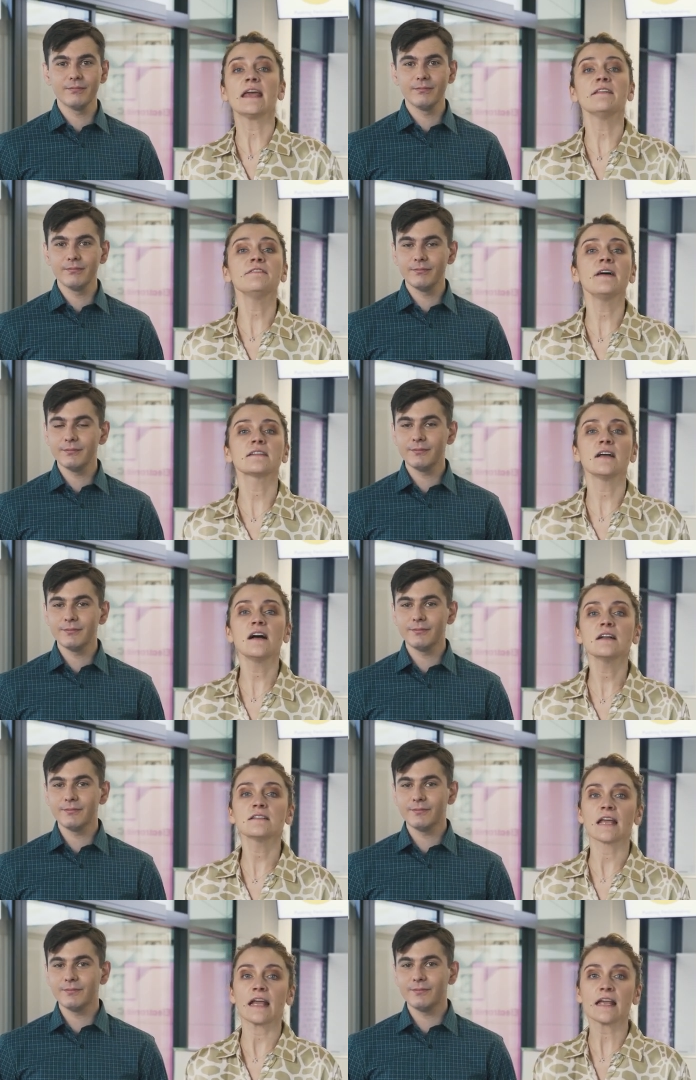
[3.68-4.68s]
Speaker 1: In fact,
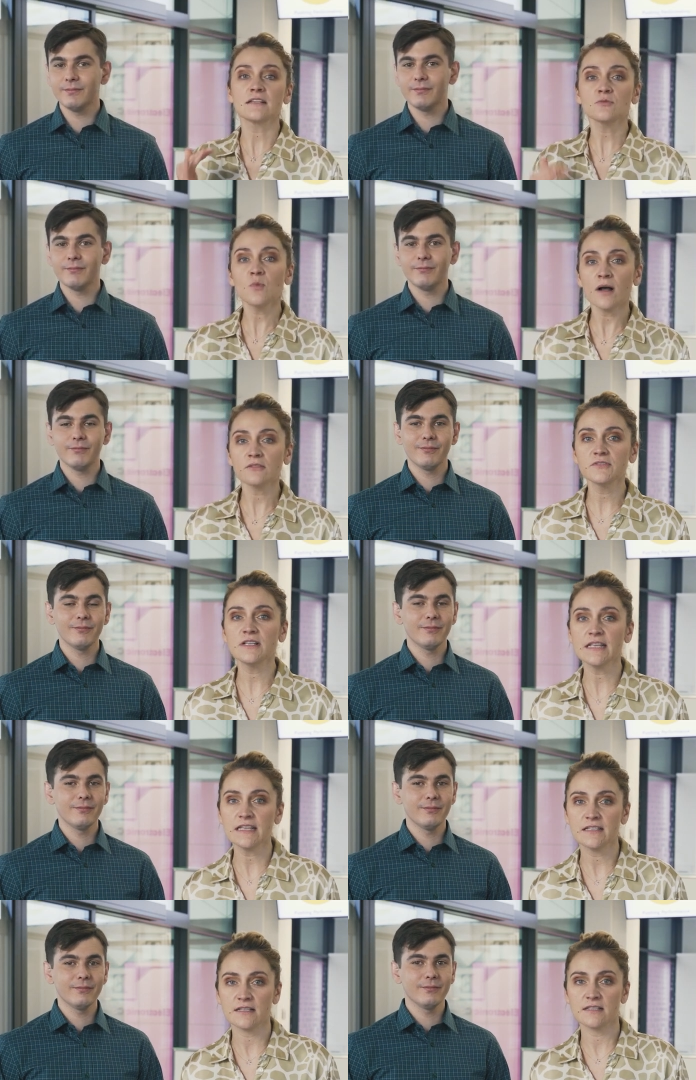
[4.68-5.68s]
Harting is one of the
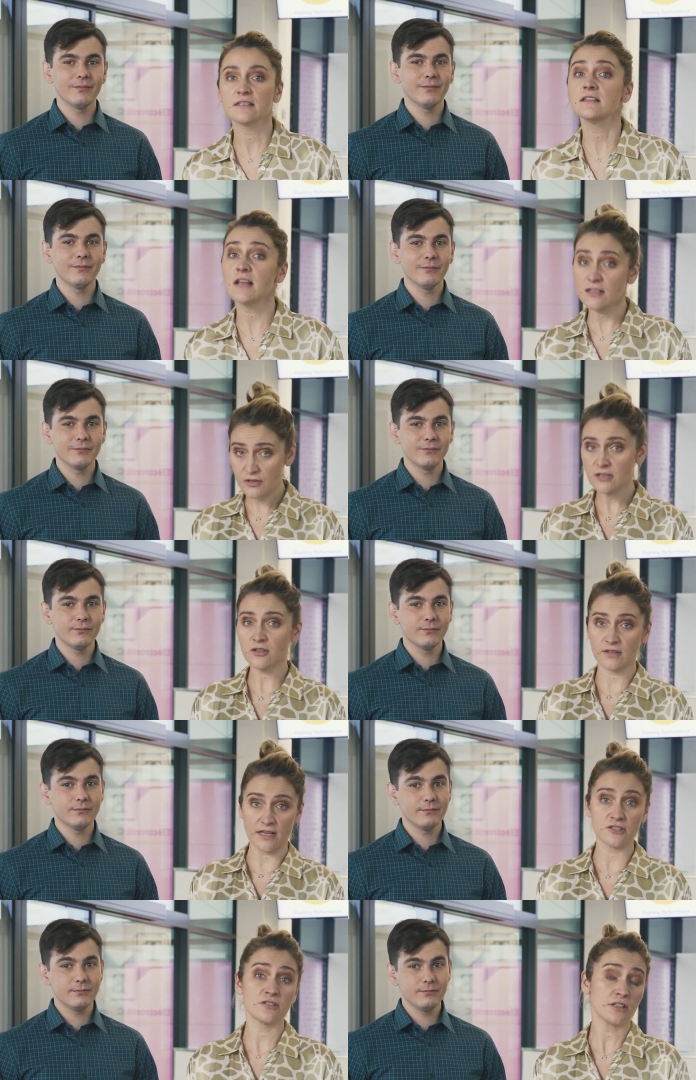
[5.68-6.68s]
leaders in industrial
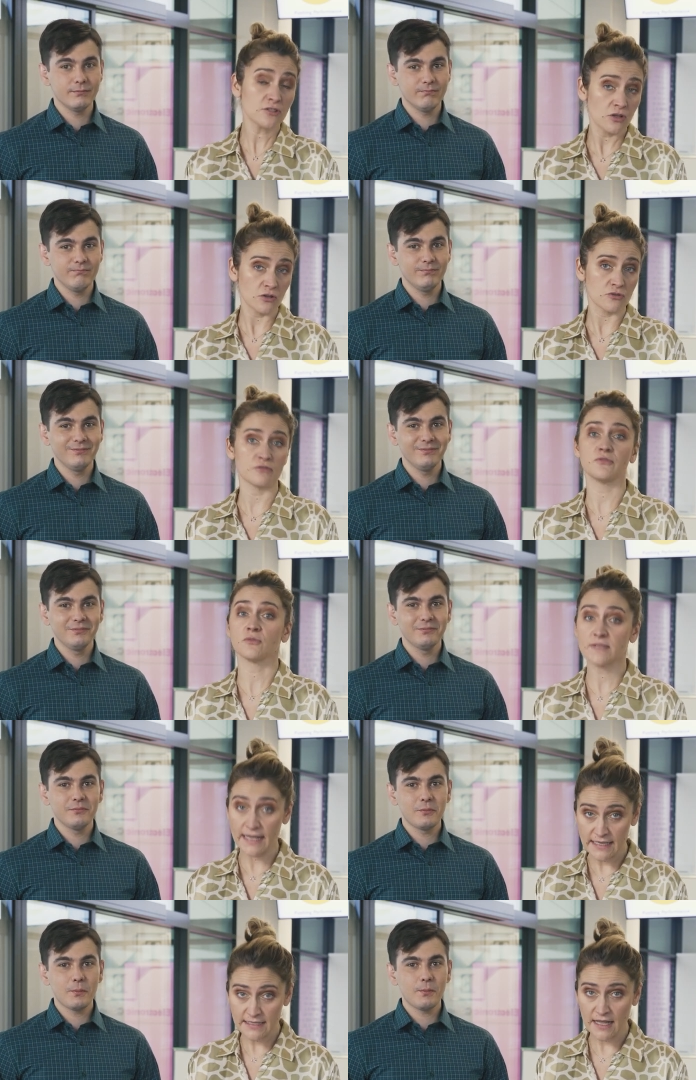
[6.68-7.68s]
connection technology for
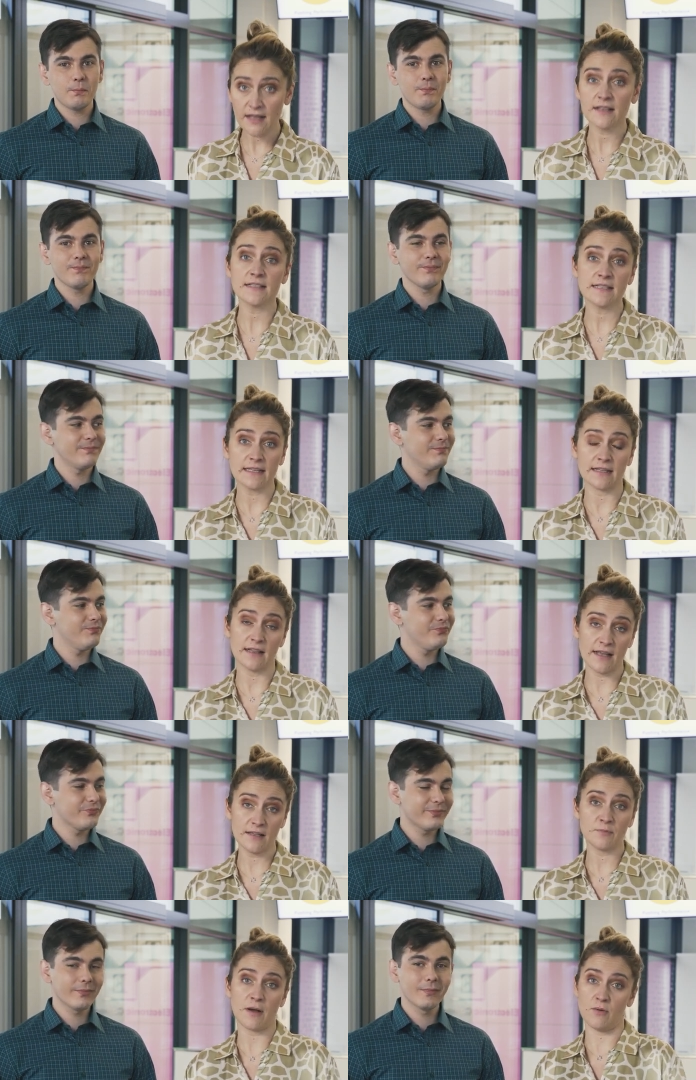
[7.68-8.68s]
data, signal
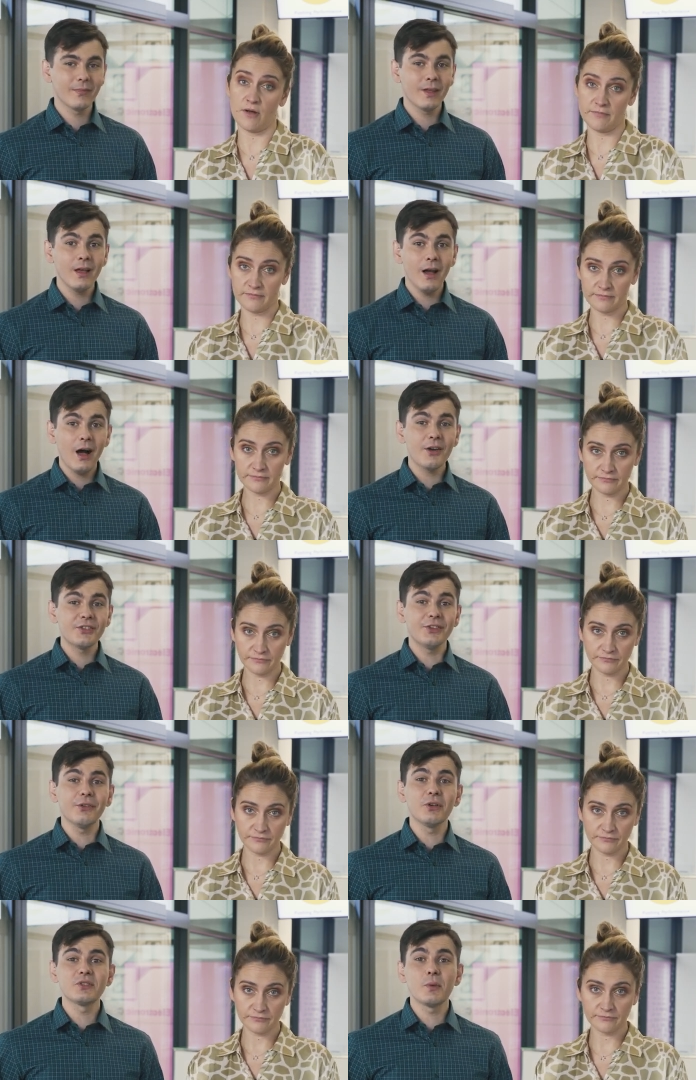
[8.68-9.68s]
and power.
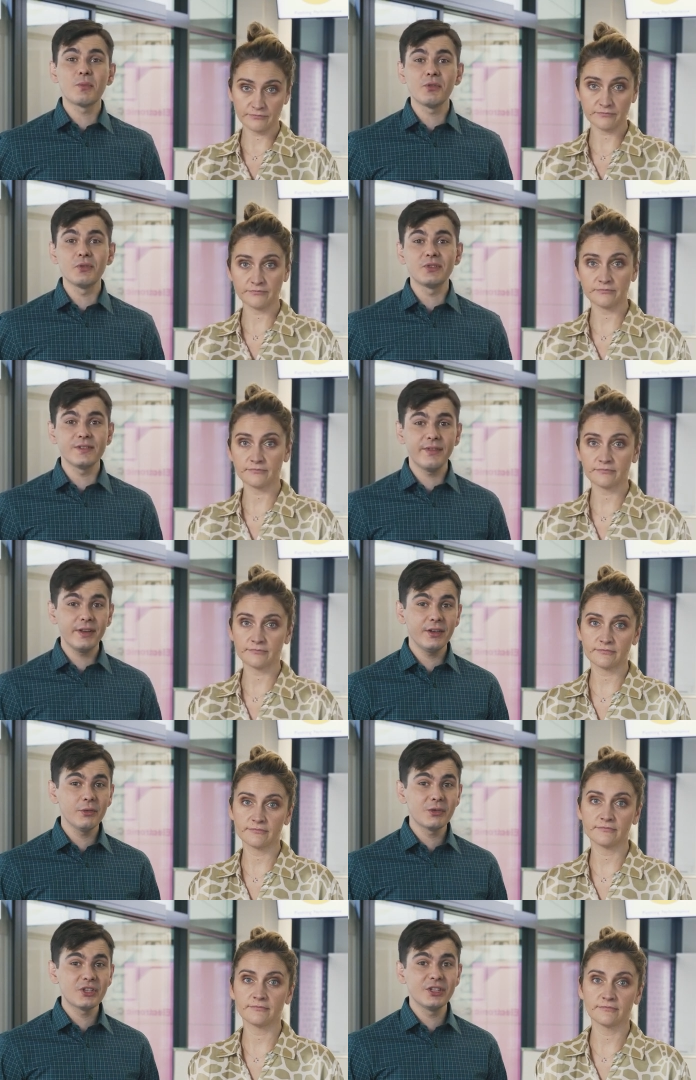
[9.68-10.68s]
Speaker 2: Harting also produces
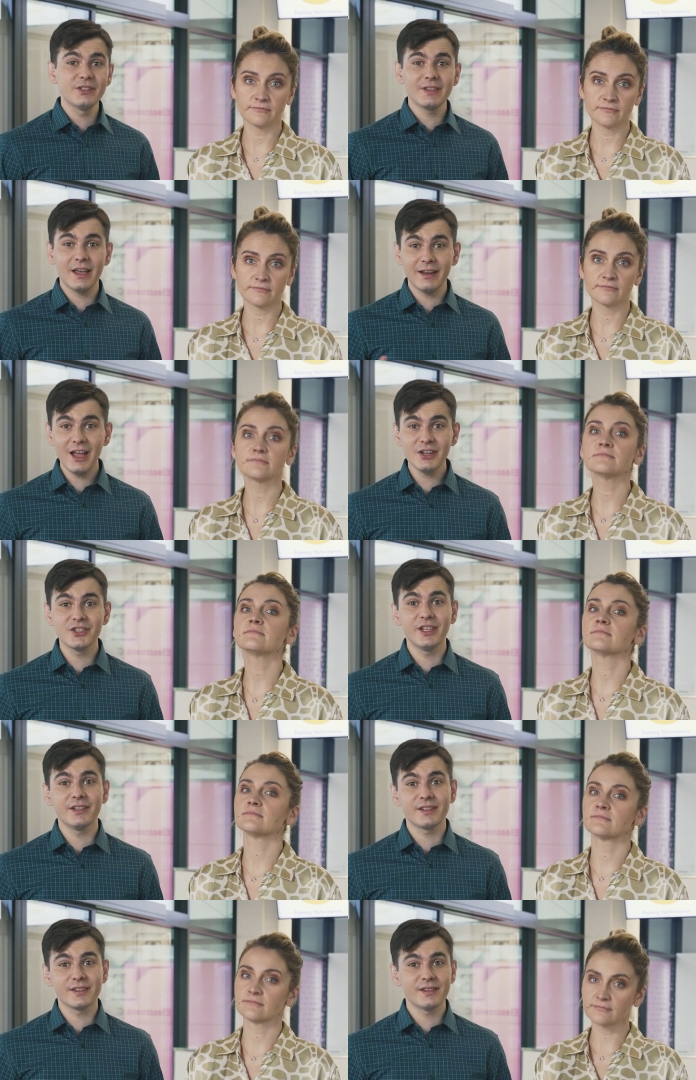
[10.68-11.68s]
vending machines and cash
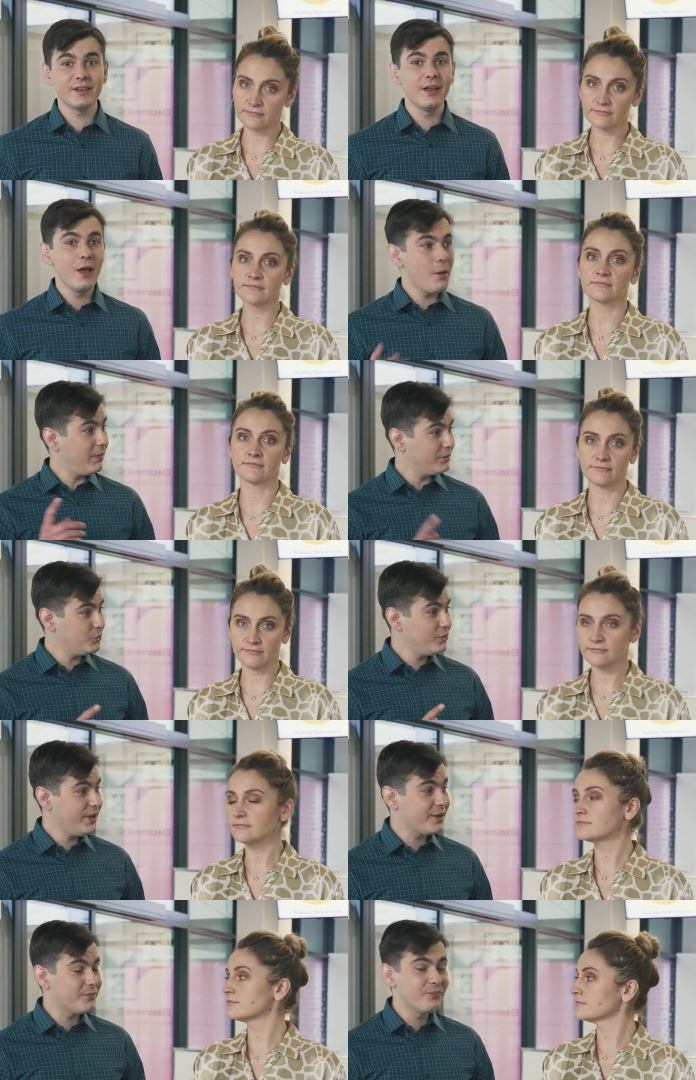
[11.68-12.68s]
desks. But
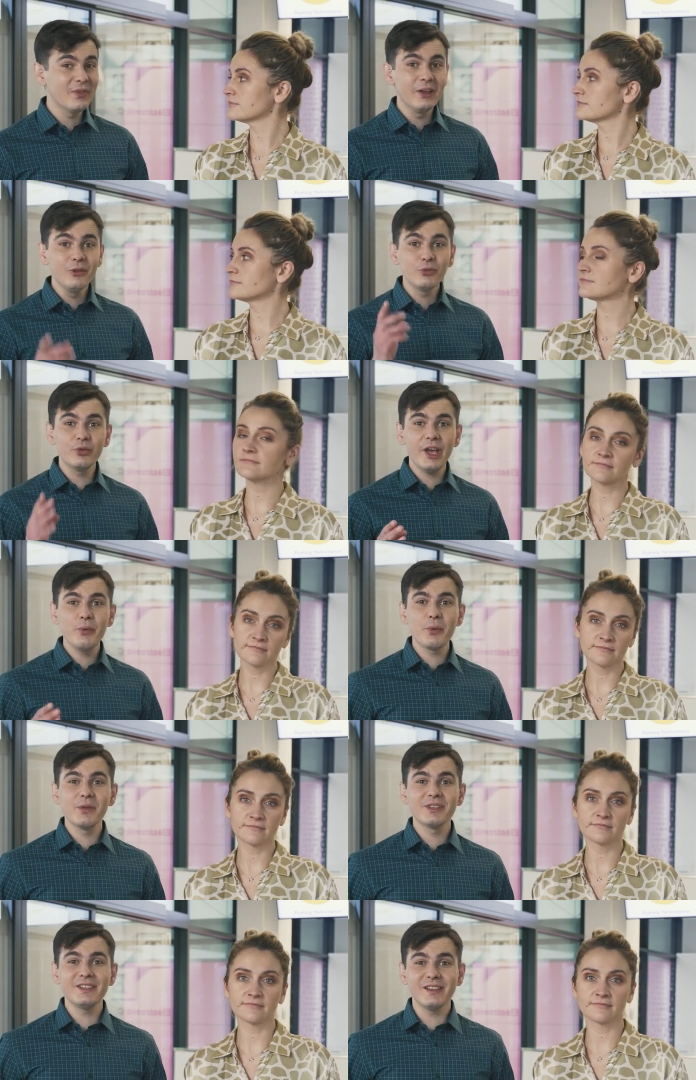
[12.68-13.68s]
today, Today we
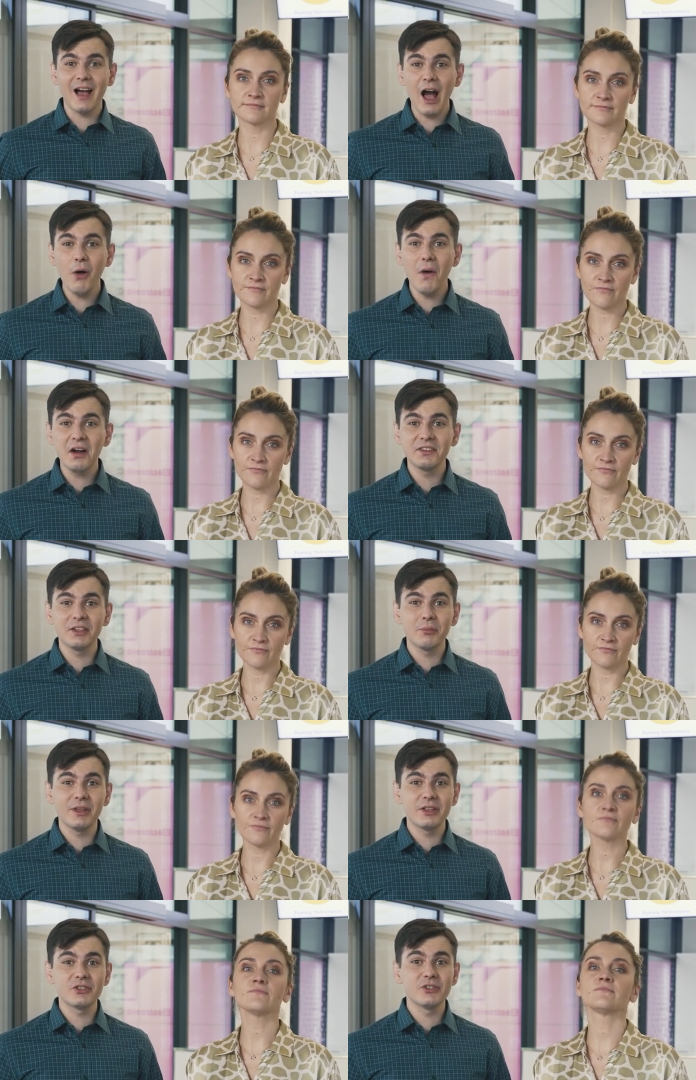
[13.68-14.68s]
will see how Harting
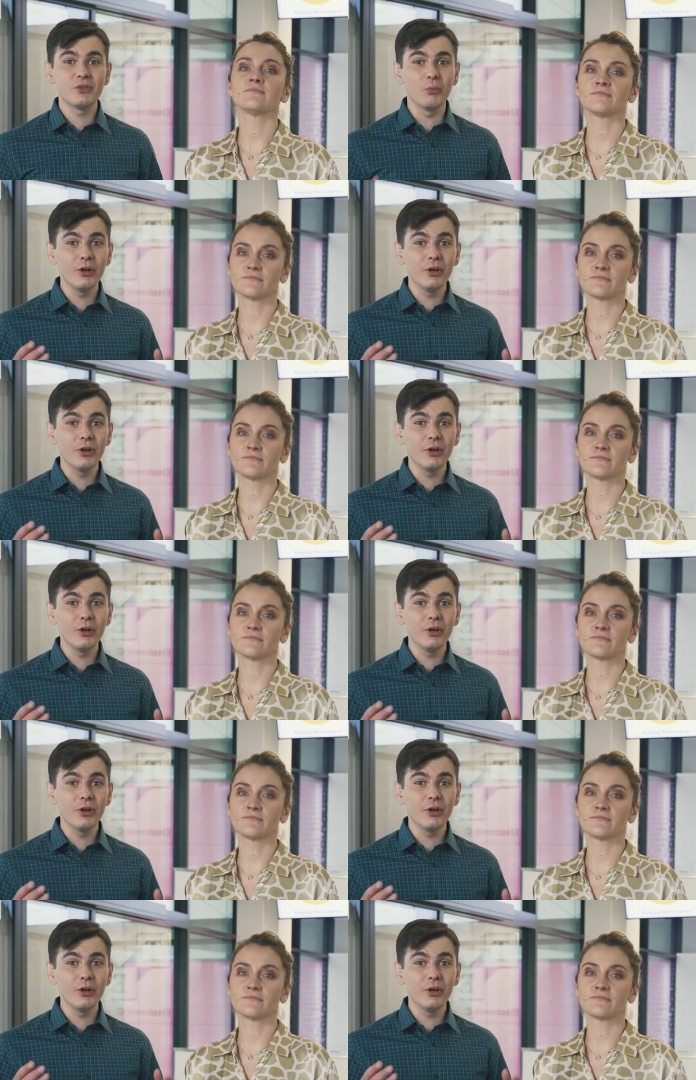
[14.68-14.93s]
manages to